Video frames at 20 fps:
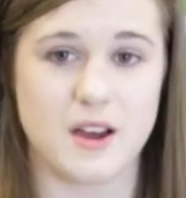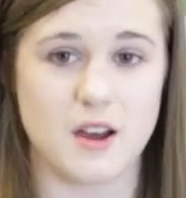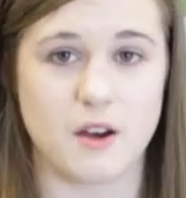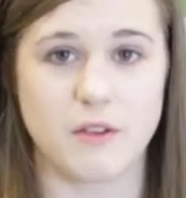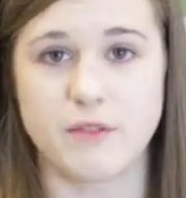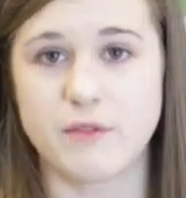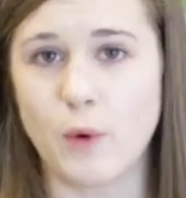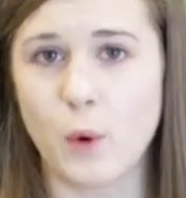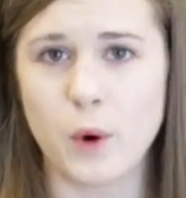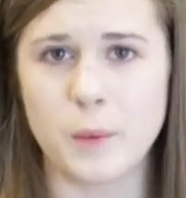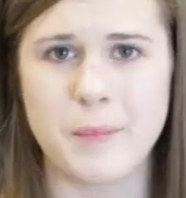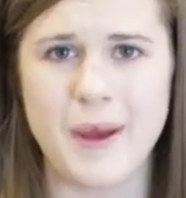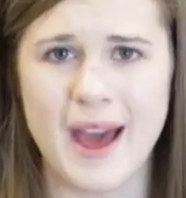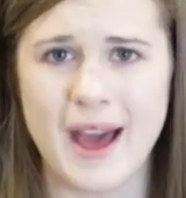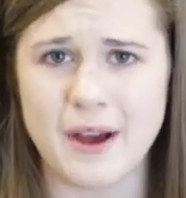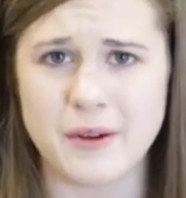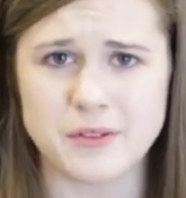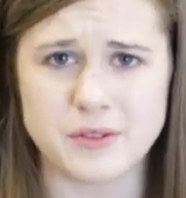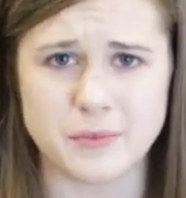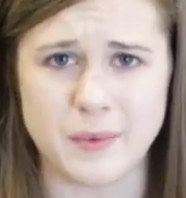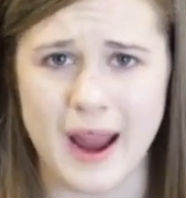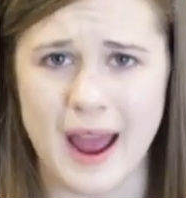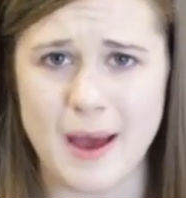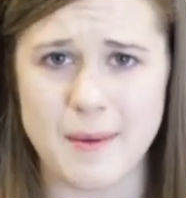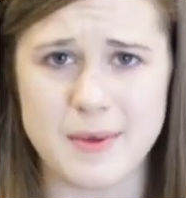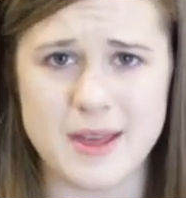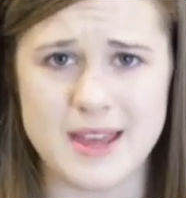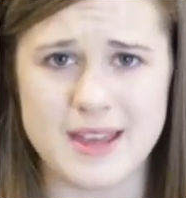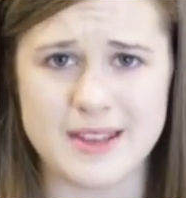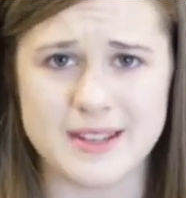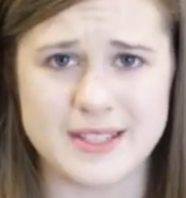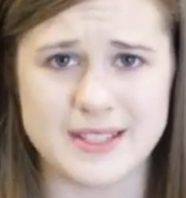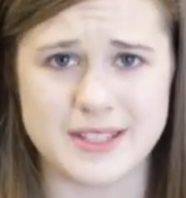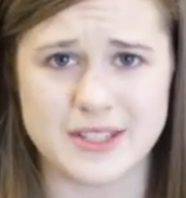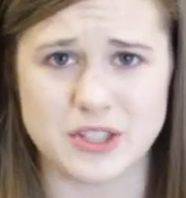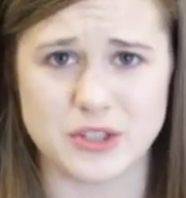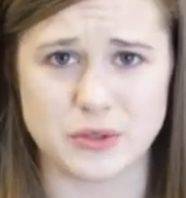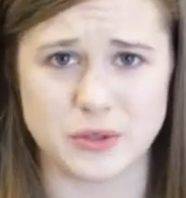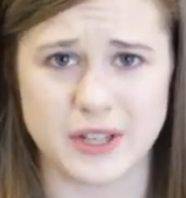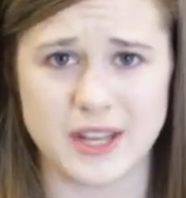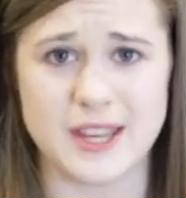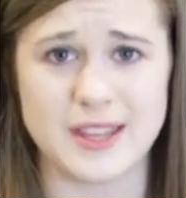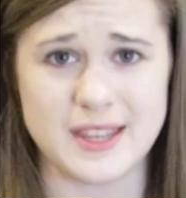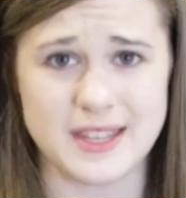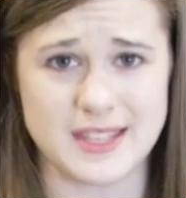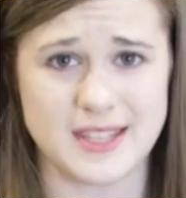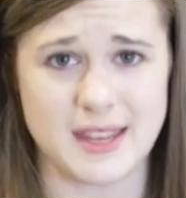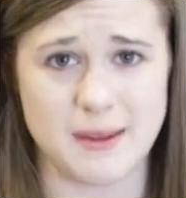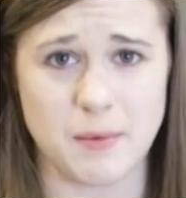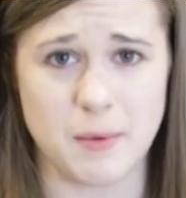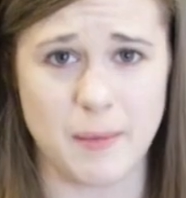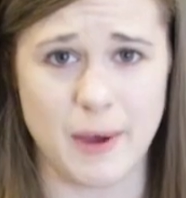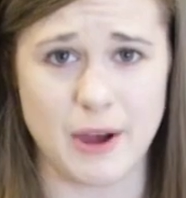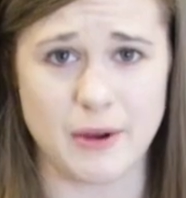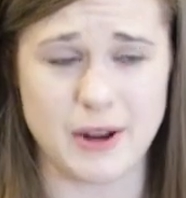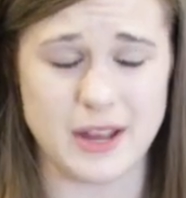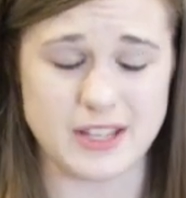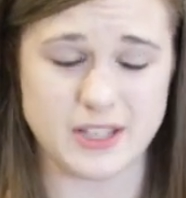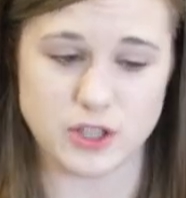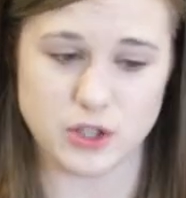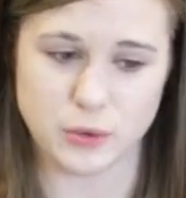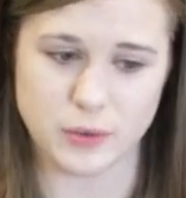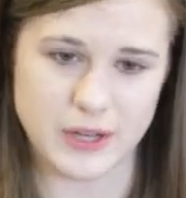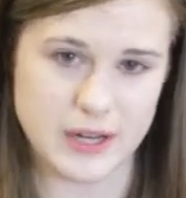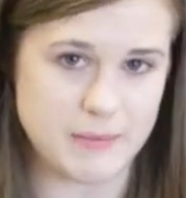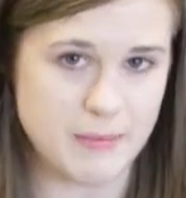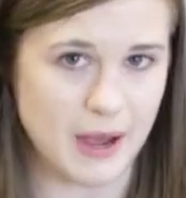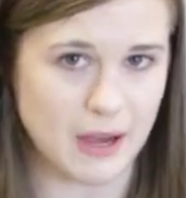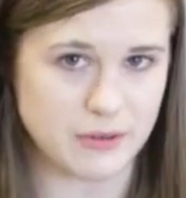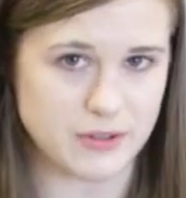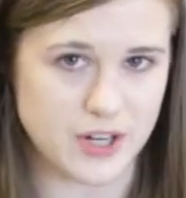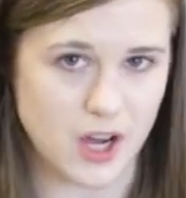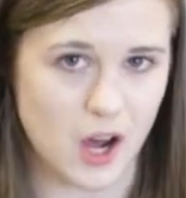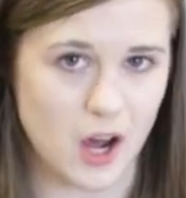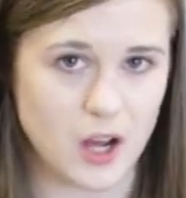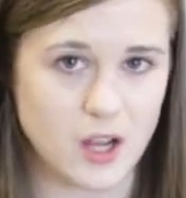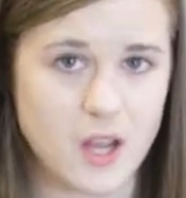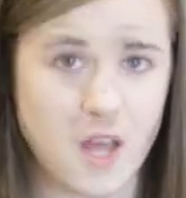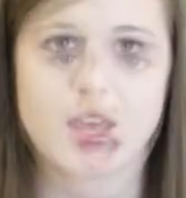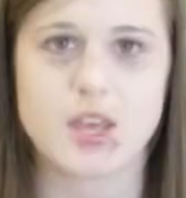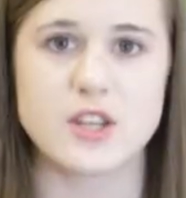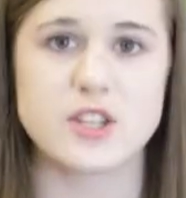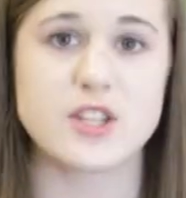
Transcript: a four pound rabbit drinking the same amount as a 20 pound dog.